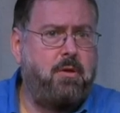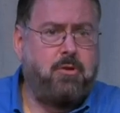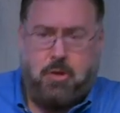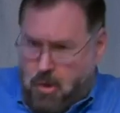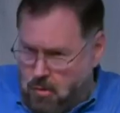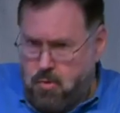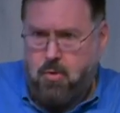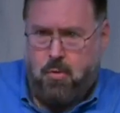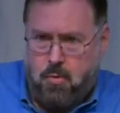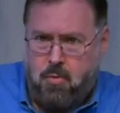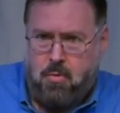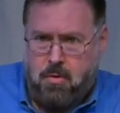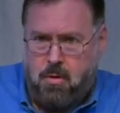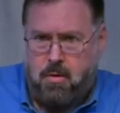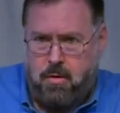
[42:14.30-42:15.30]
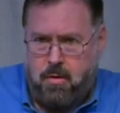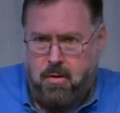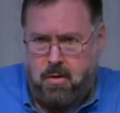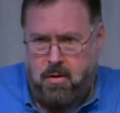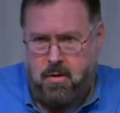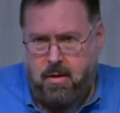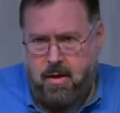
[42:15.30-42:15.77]
know who
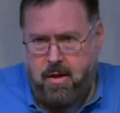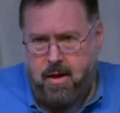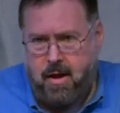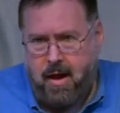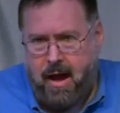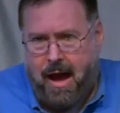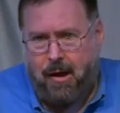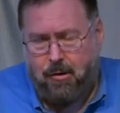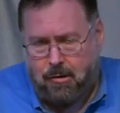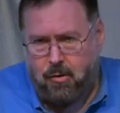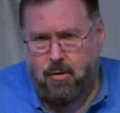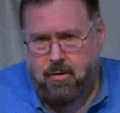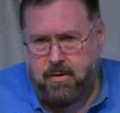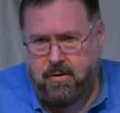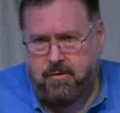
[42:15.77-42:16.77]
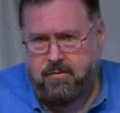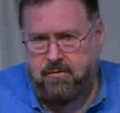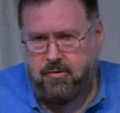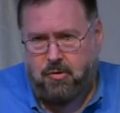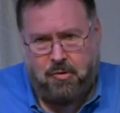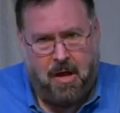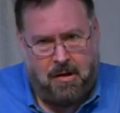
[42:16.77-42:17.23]
our Lord
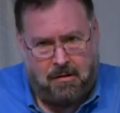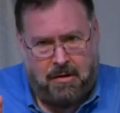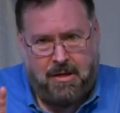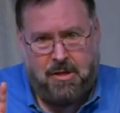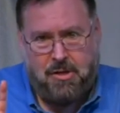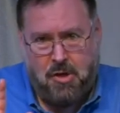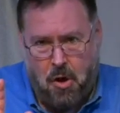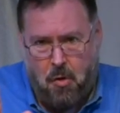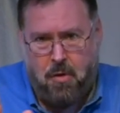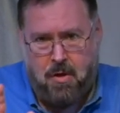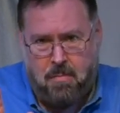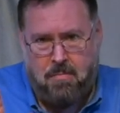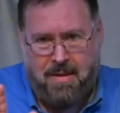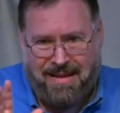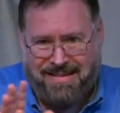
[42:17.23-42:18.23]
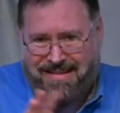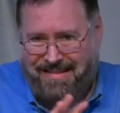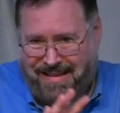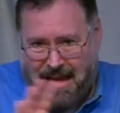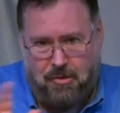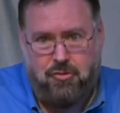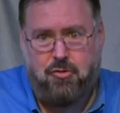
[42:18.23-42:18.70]
is. You not only know him
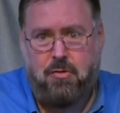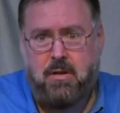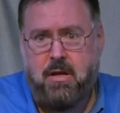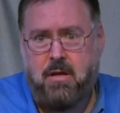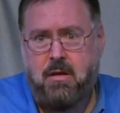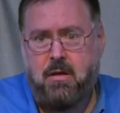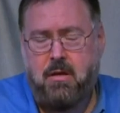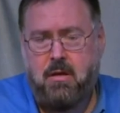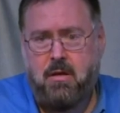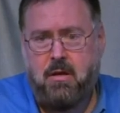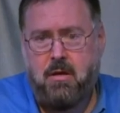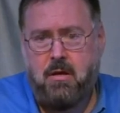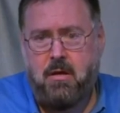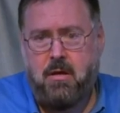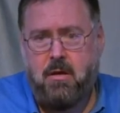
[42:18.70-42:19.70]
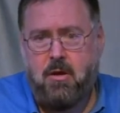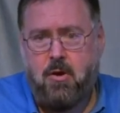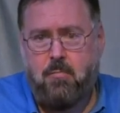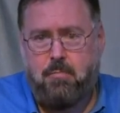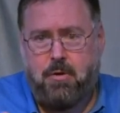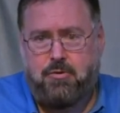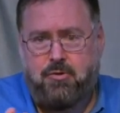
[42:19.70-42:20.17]
intellectually,
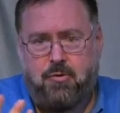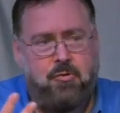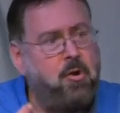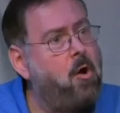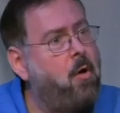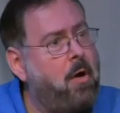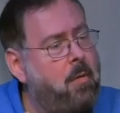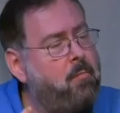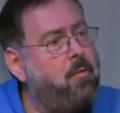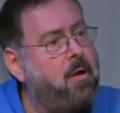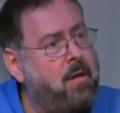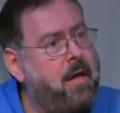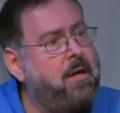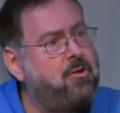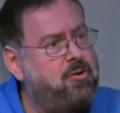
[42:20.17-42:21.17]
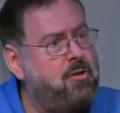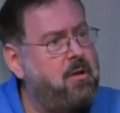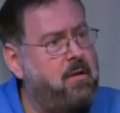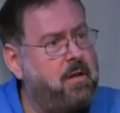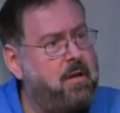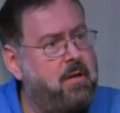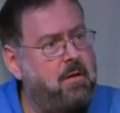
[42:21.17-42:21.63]
but you know him
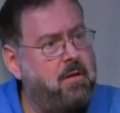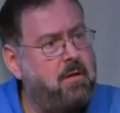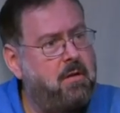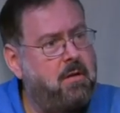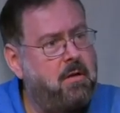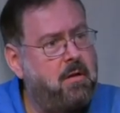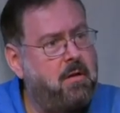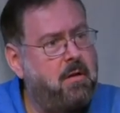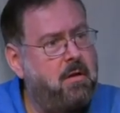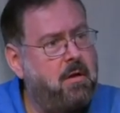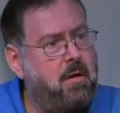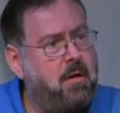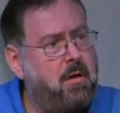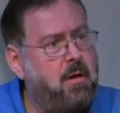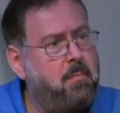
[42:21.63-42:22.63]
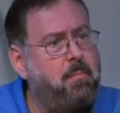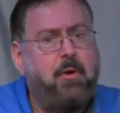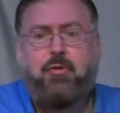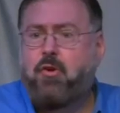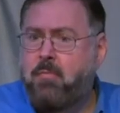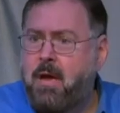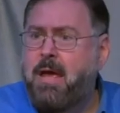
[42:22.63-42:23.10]
relationally.
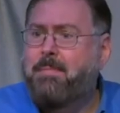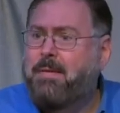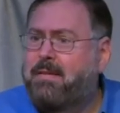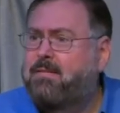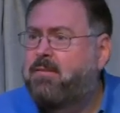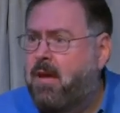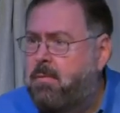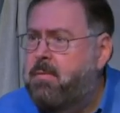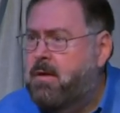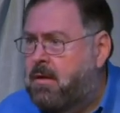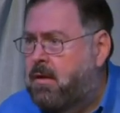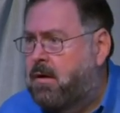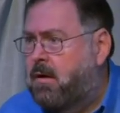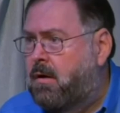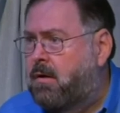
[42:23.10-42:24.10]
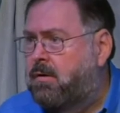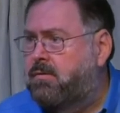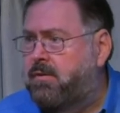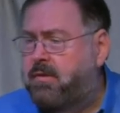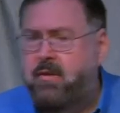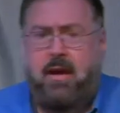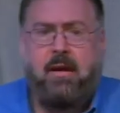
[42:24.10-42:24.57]
But there may be some here
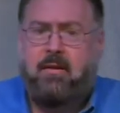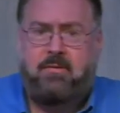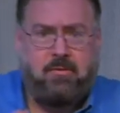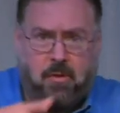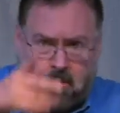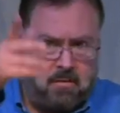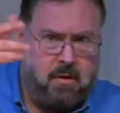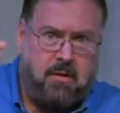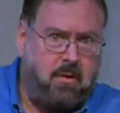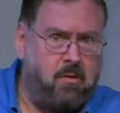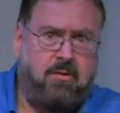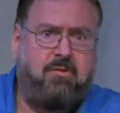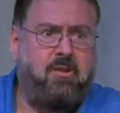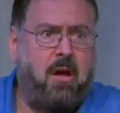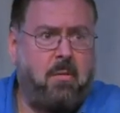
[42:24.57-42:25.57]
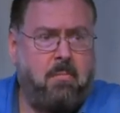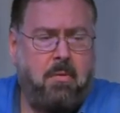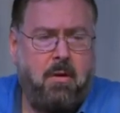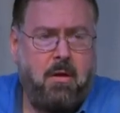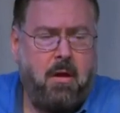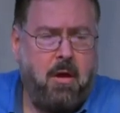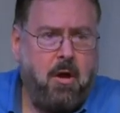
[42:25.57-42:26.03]
today, and certainly there's
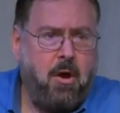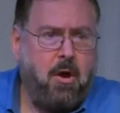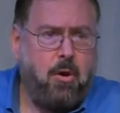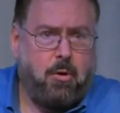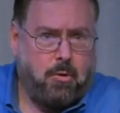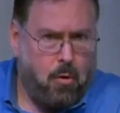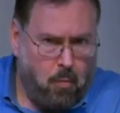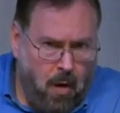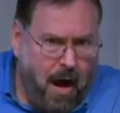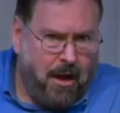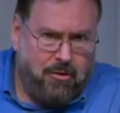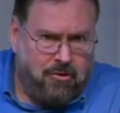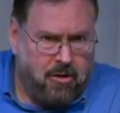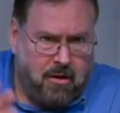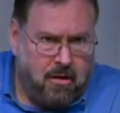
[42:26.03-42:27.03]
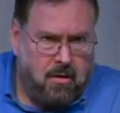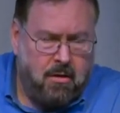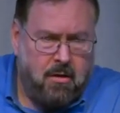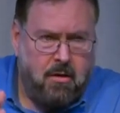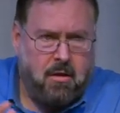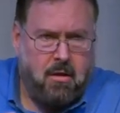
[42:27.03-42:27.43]
some who are watching,